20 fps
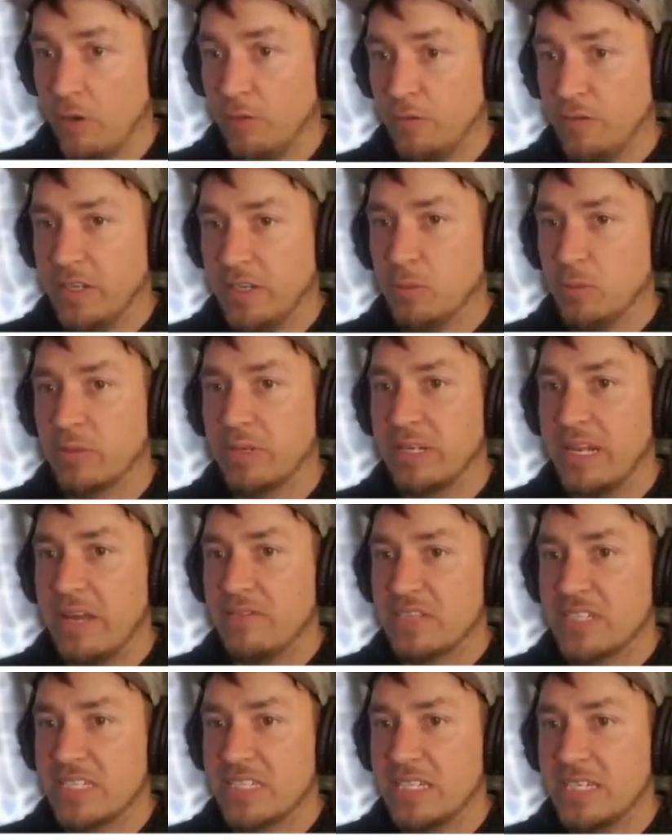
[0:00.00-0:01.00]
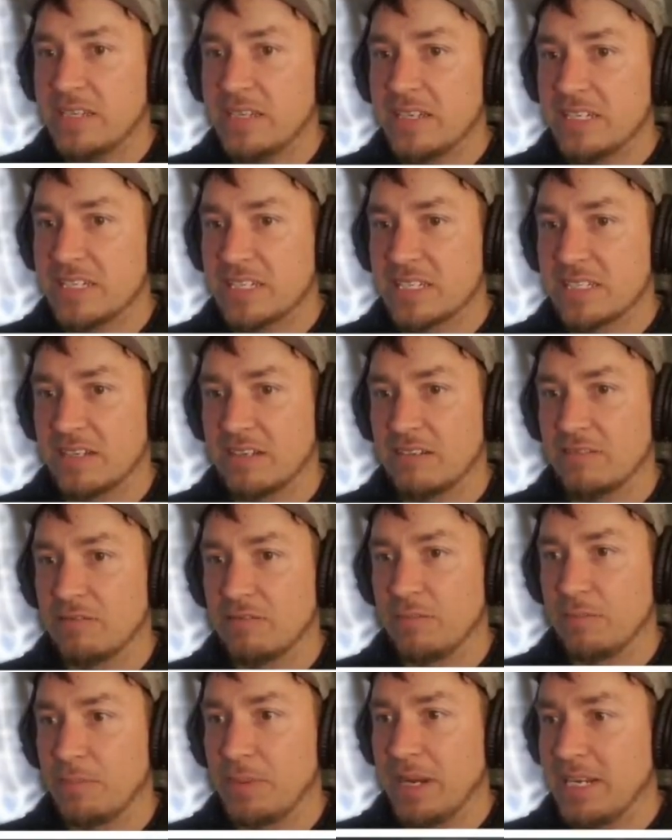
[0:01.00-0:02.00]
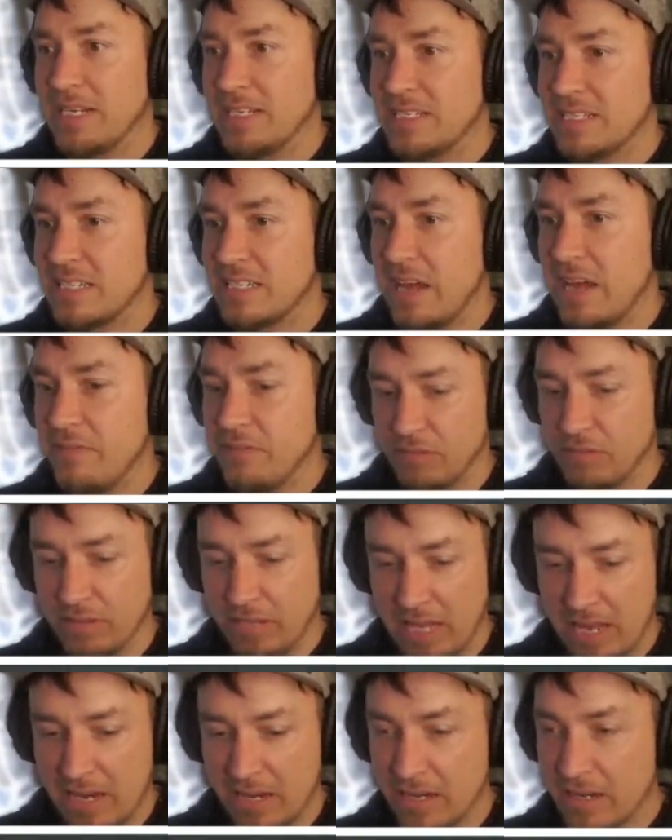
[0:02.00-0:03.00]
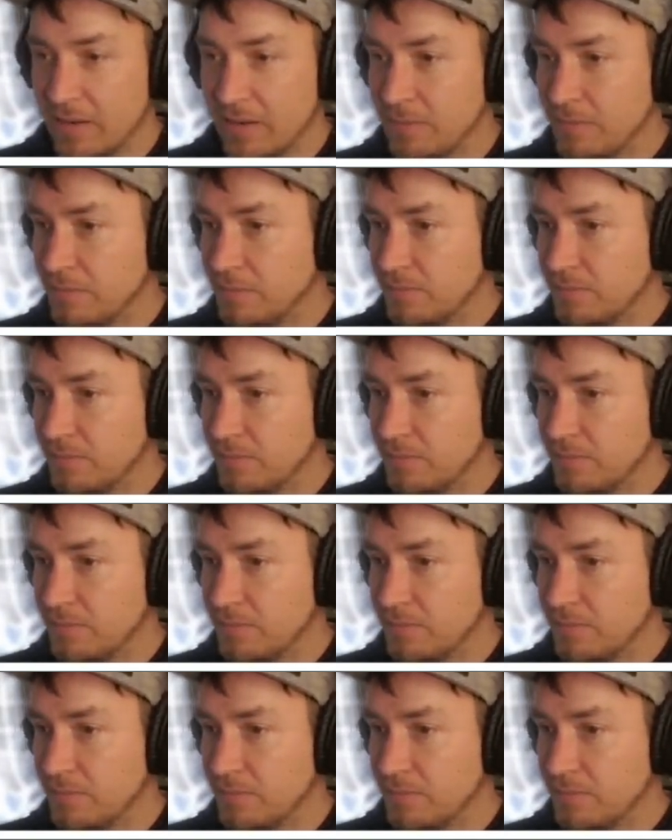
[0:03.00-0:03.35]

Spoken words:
Hopefully, we'll never see this place ever again.